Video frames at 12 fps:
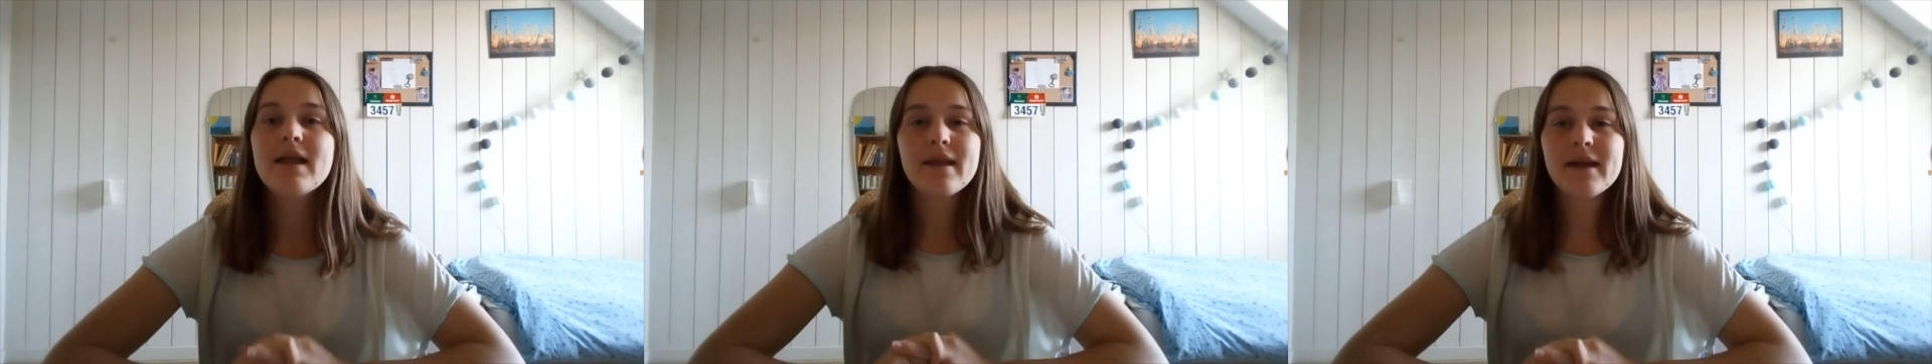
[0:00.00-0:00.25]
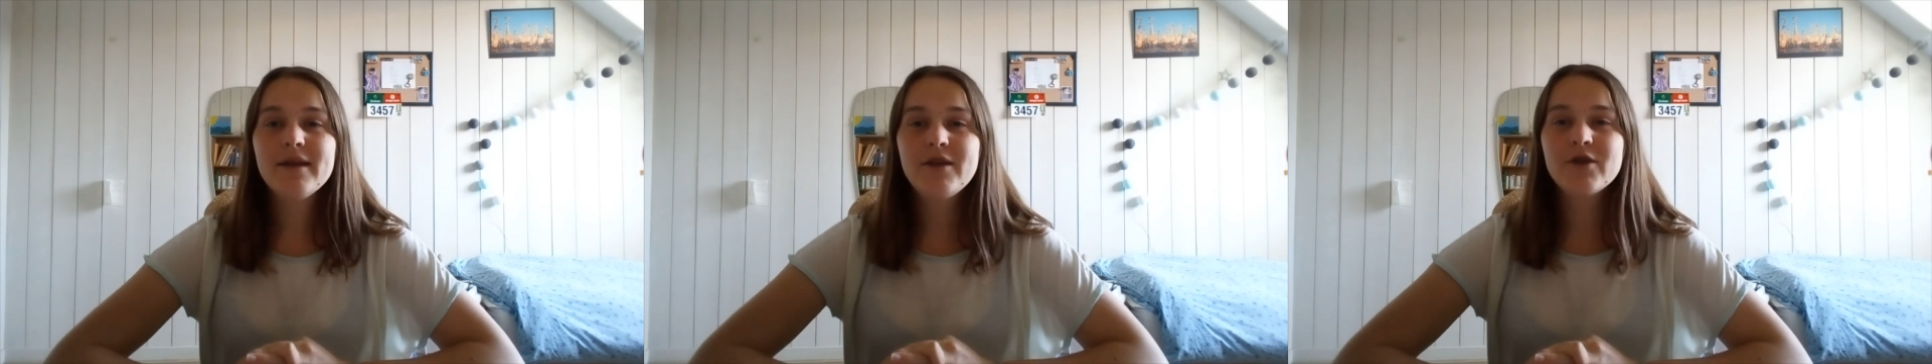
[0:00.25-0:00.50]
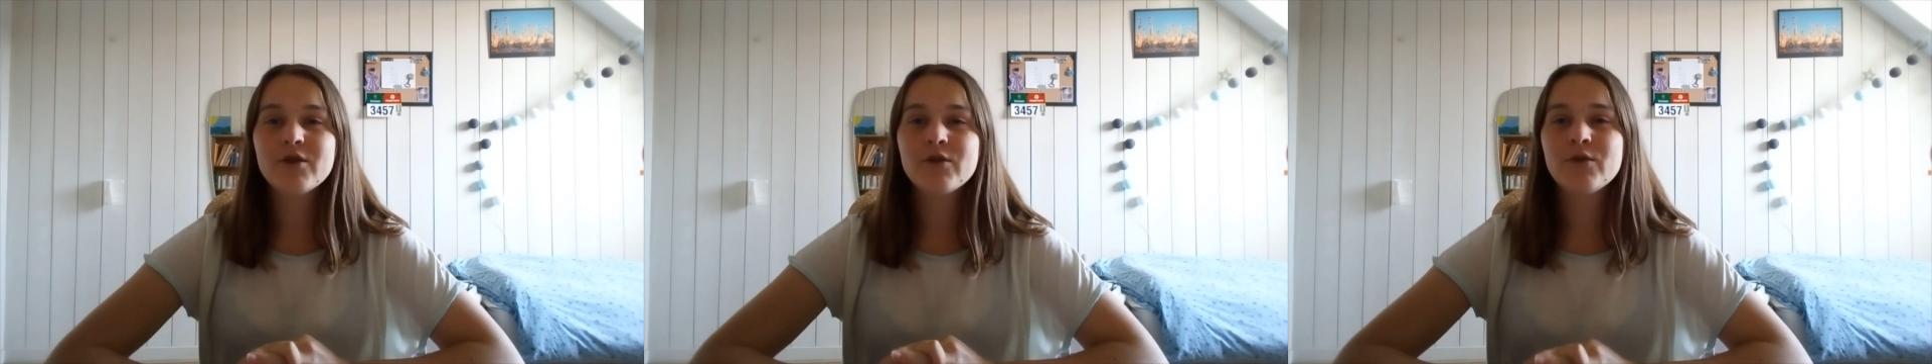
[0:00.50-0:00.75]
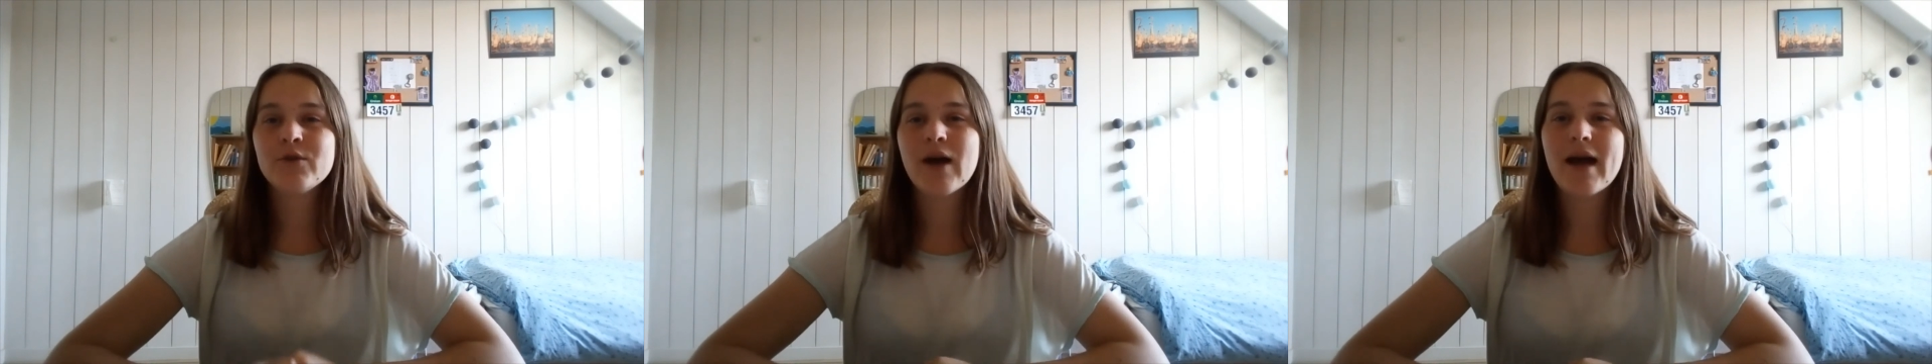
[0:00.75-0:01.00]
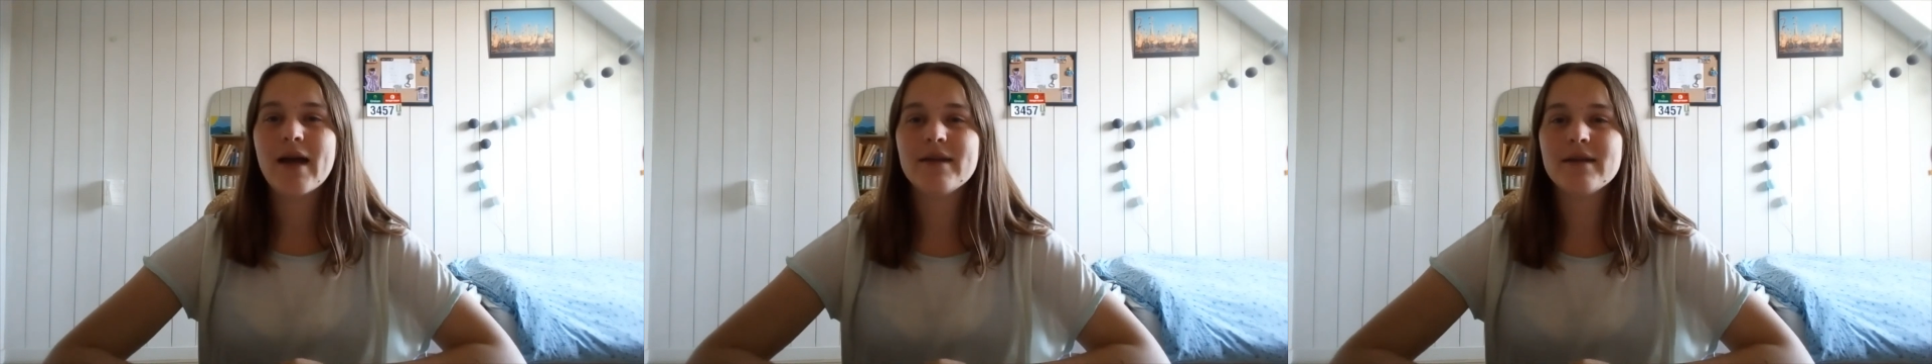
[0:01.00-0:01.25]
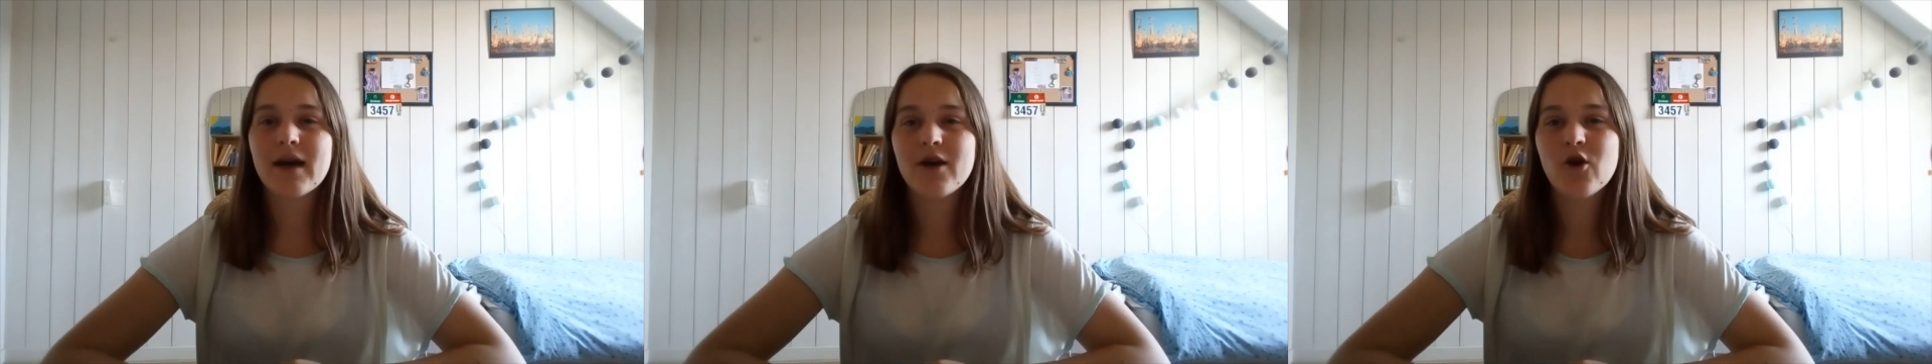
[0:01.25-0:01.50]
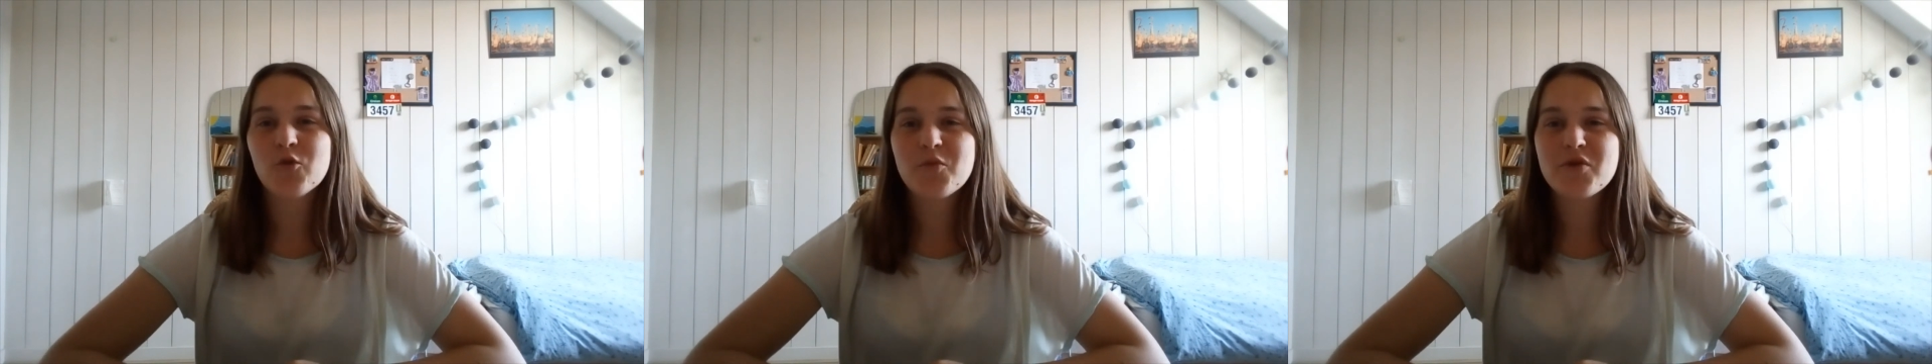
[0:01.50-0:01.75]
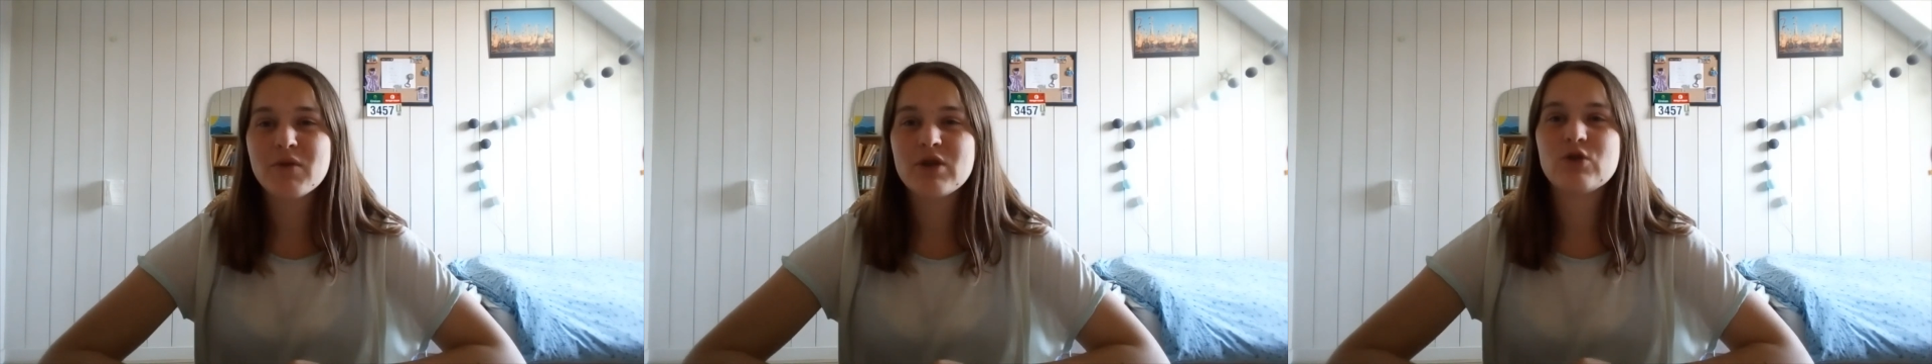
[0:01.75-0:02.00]
Thank you, and I
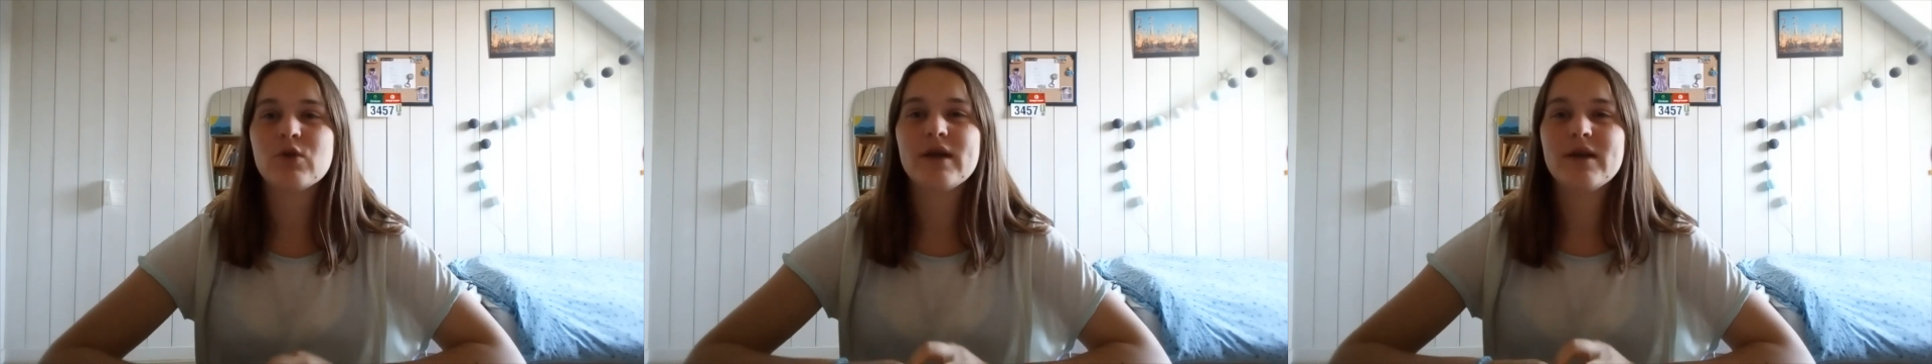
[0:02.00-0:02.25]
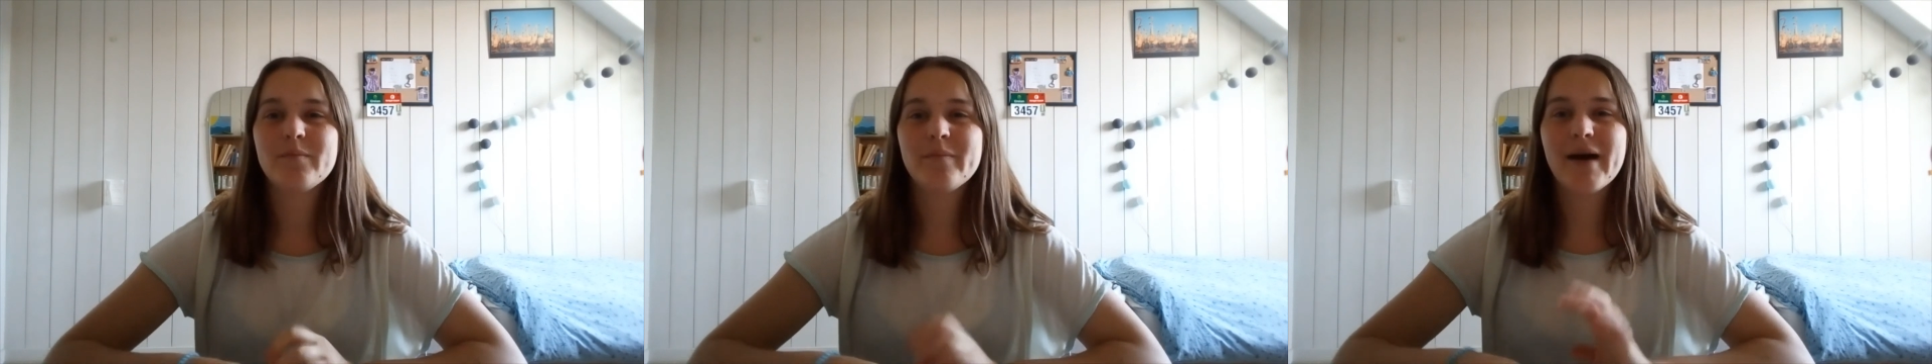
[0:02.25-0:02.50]
hope you enjoy it.